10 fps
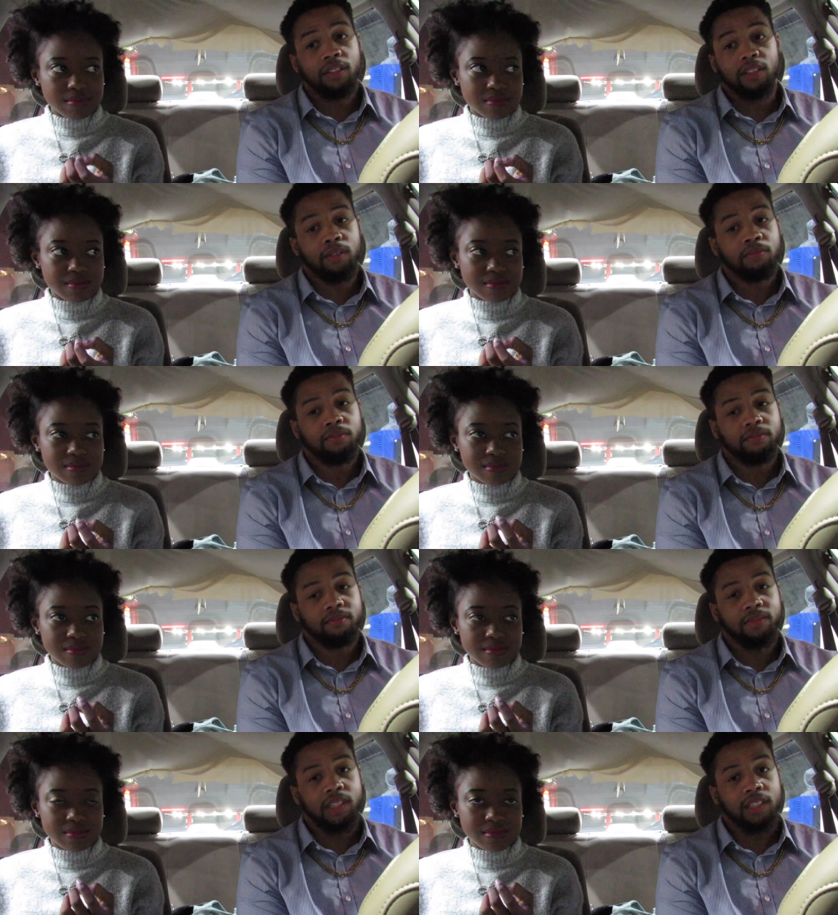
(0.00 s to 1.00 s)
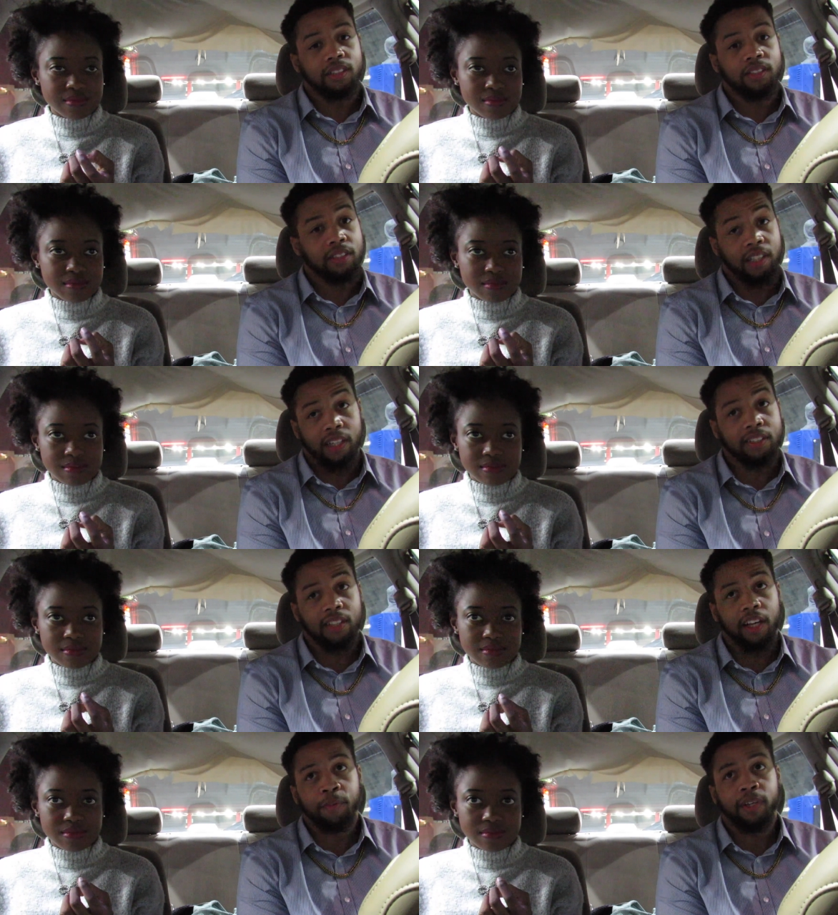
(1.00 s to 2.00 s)
Speaker 1: you something, it's yes
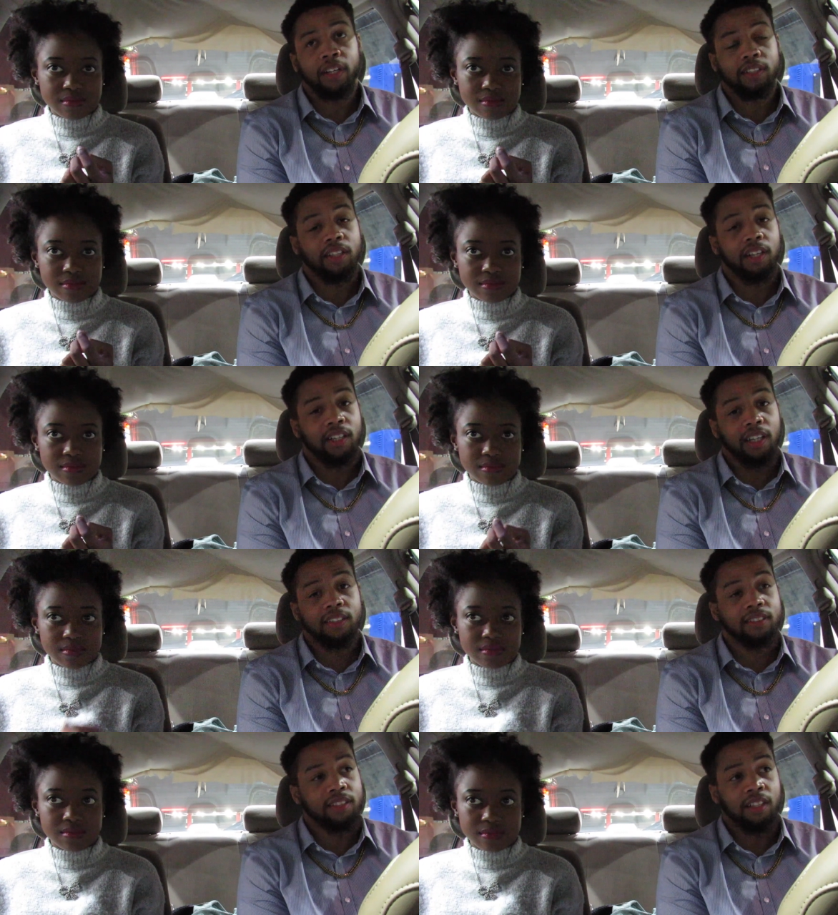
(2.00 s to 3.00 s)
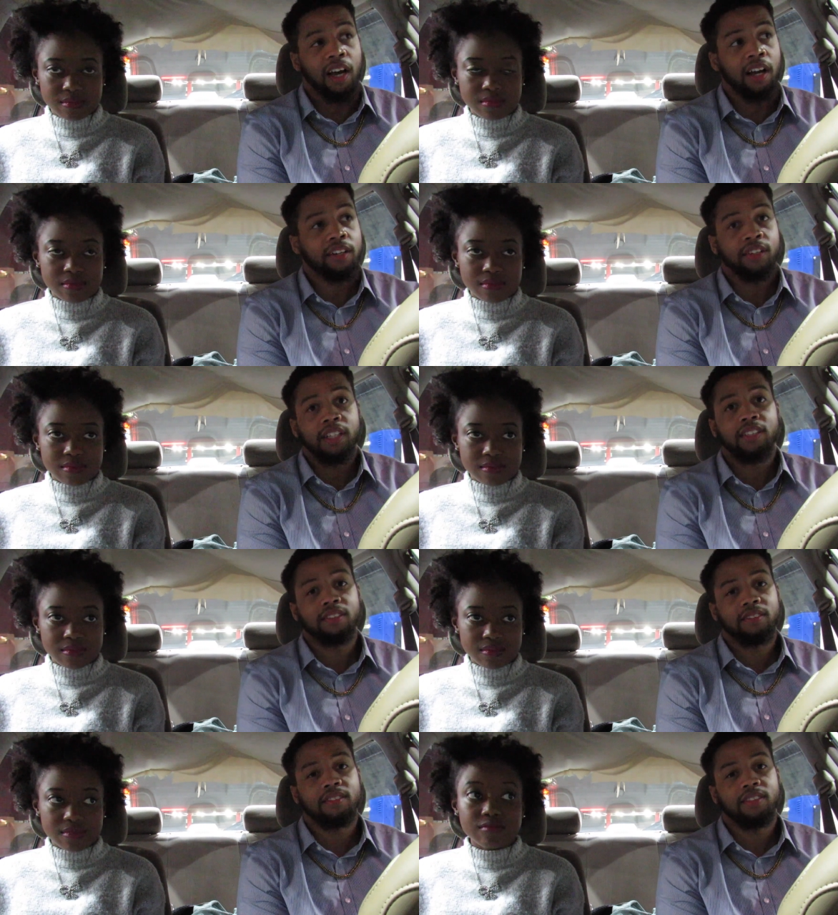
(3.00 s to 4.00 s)
and amen. It's like yes, and I agree.
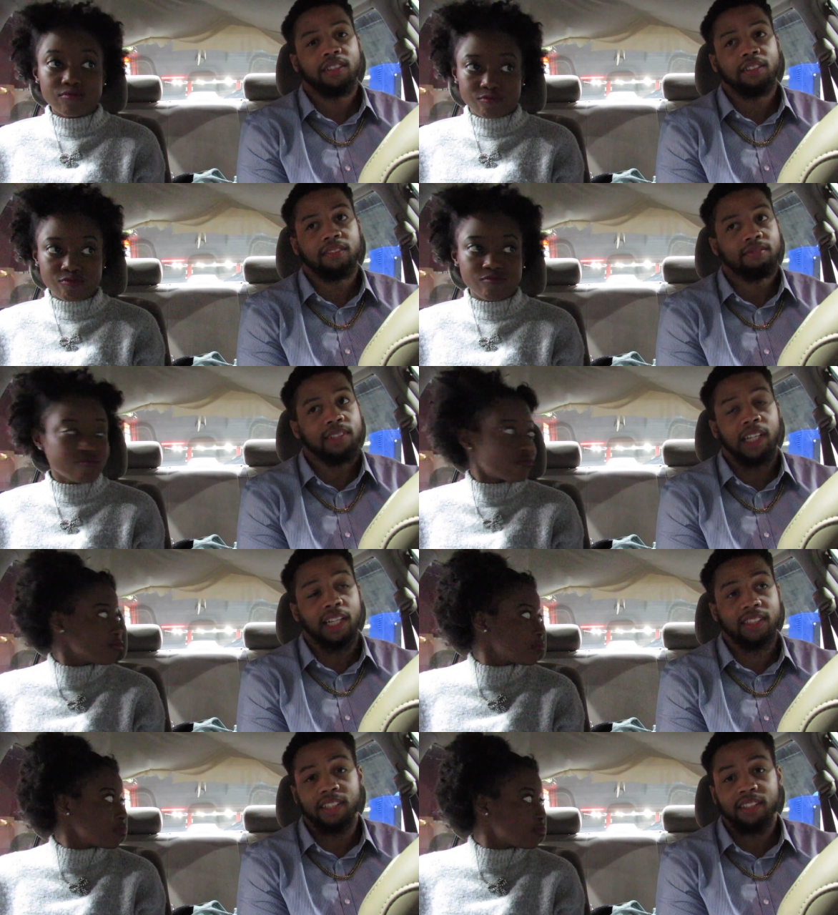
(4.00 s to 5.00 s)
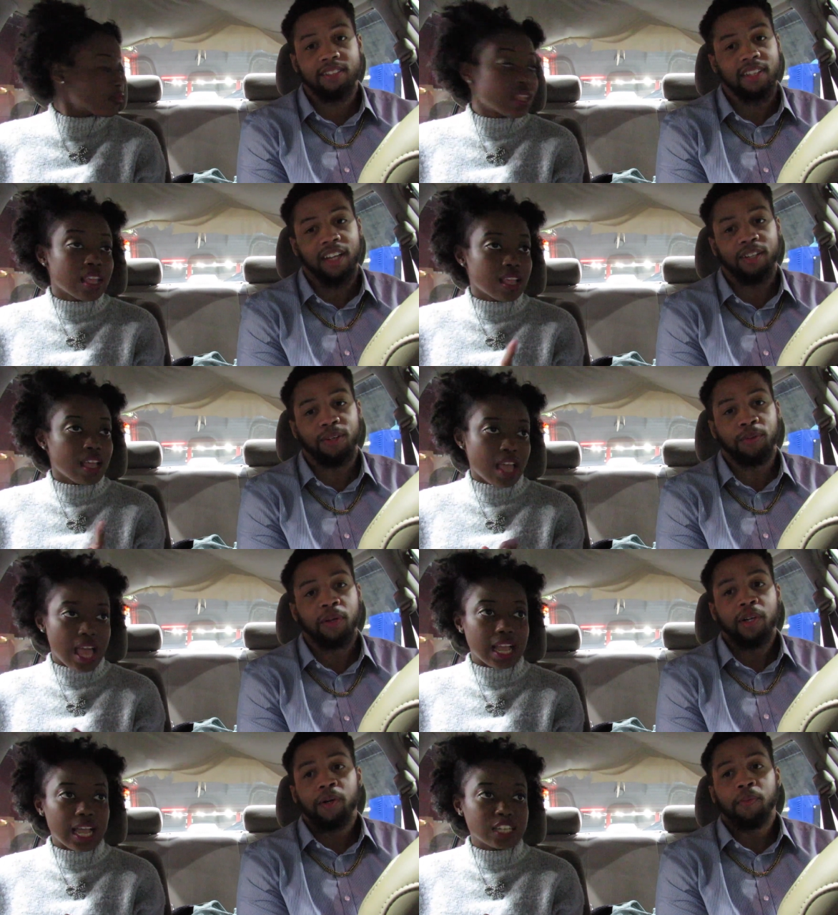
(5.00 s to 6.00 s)
And that's it. Ain't no.
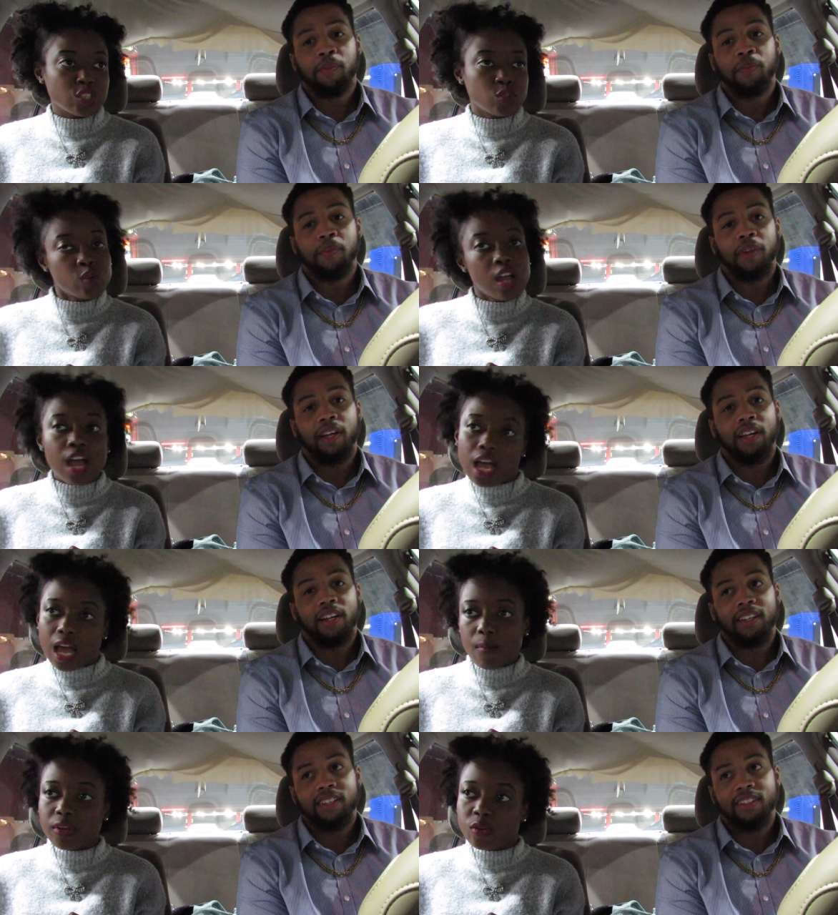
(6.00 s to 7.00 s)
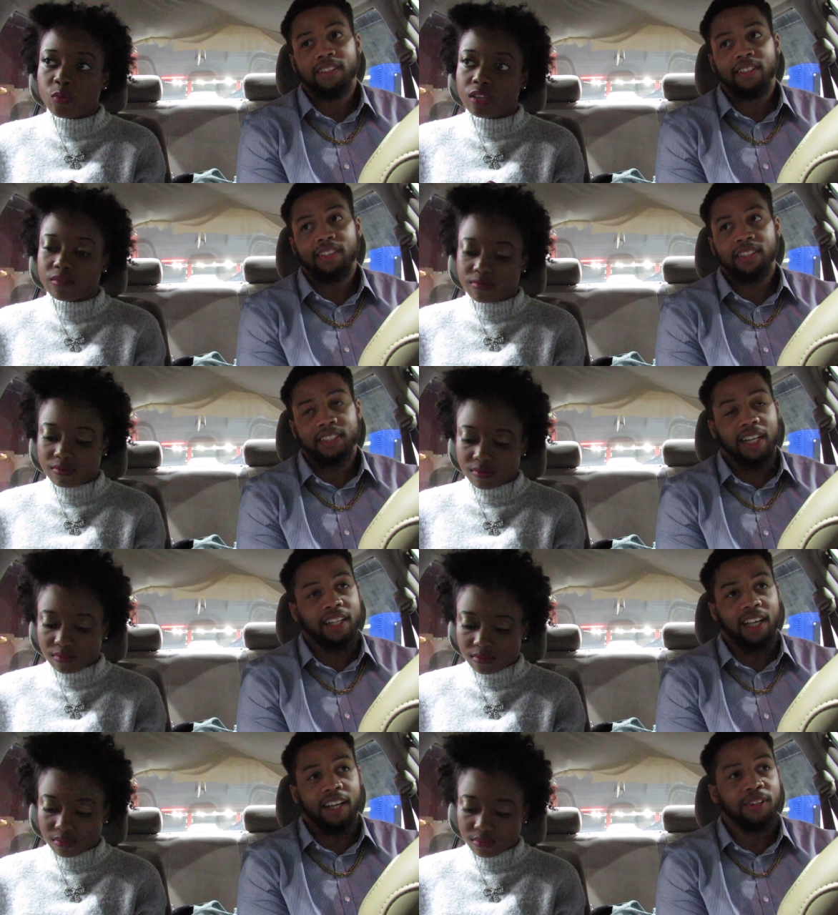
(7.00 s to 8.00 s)
I
Speaker 2: got you. I'm gonna do
Speaker 1: it.
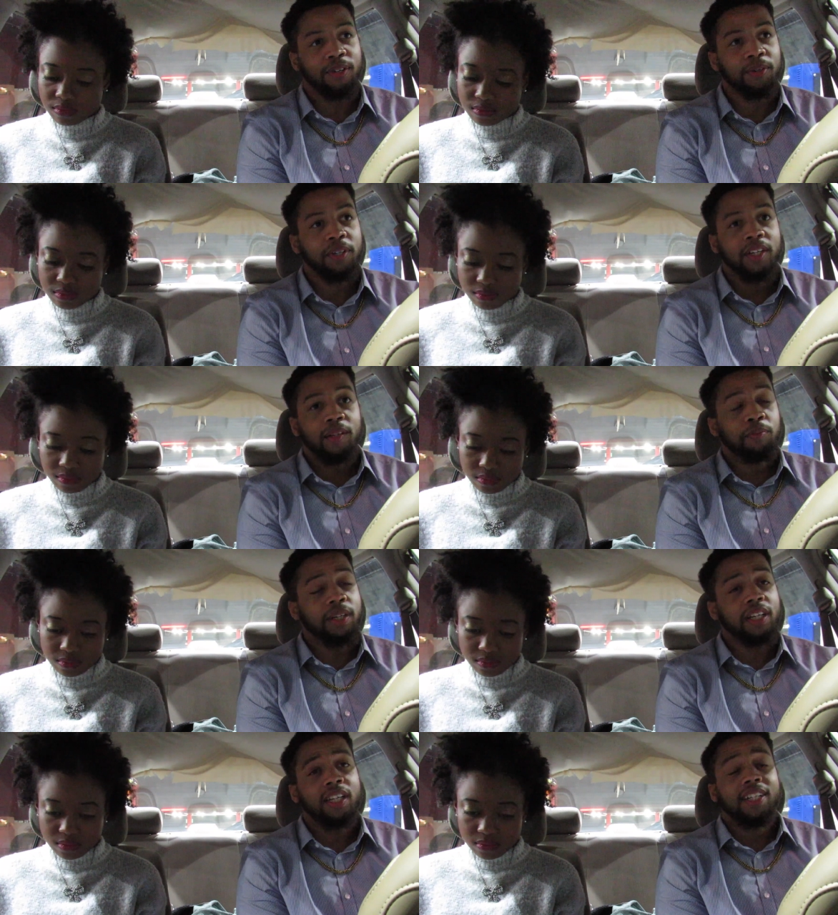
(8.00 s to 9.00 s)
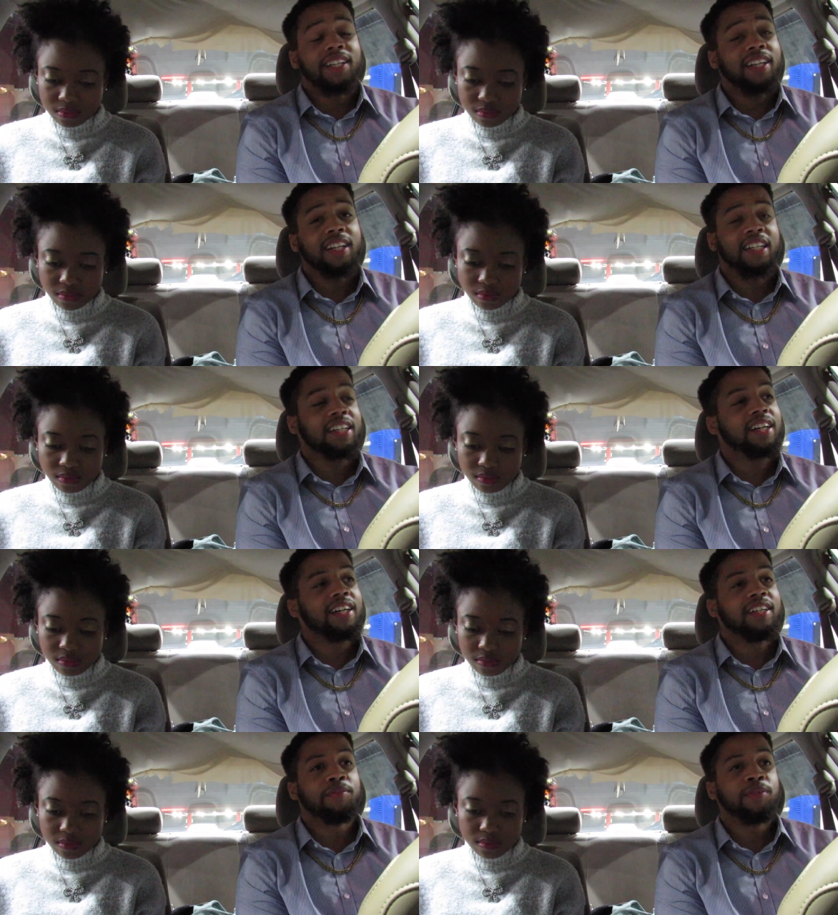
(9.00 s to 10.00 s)
Exactly. Ain't no. But da da da da.
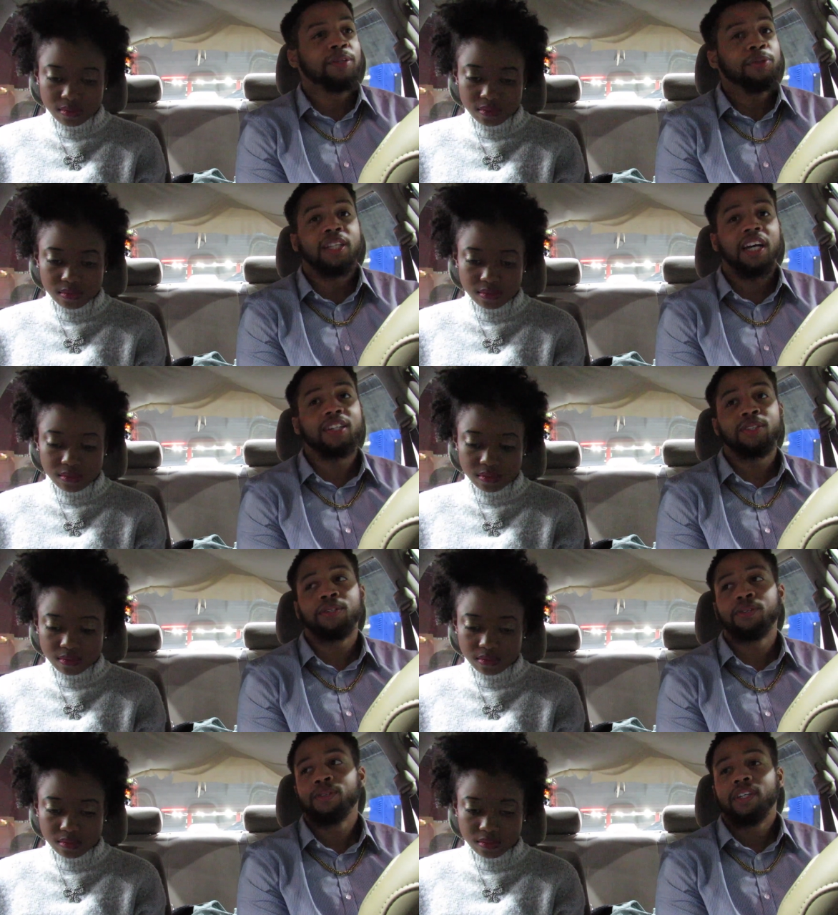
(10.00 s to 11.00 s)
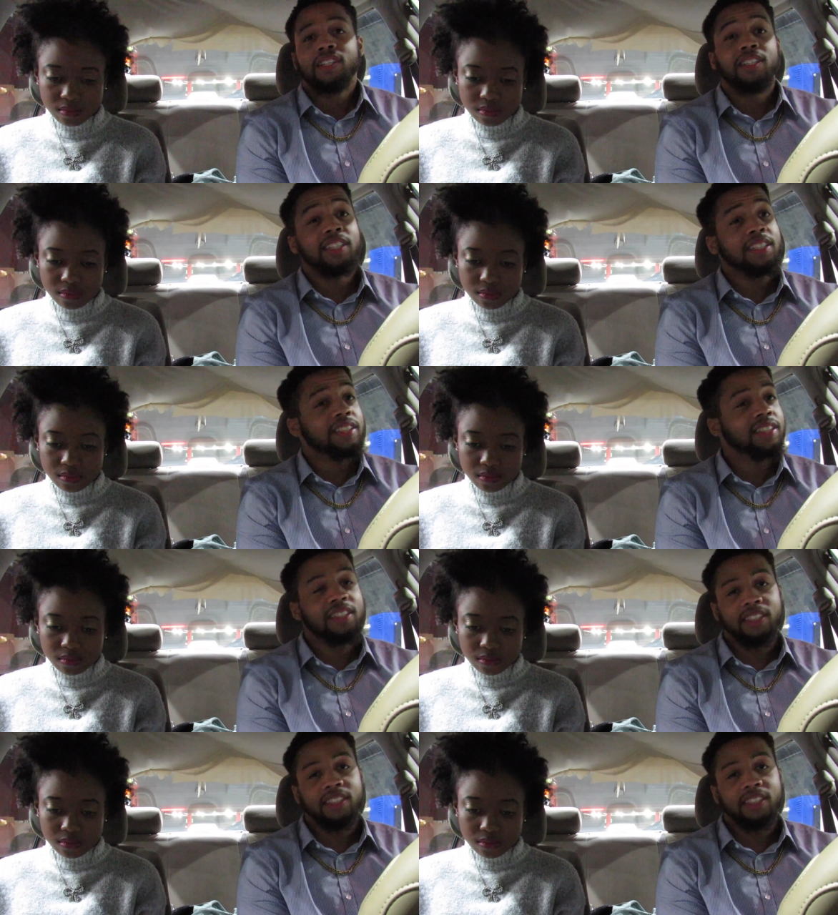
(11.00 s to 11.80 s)
da and but we not go this and this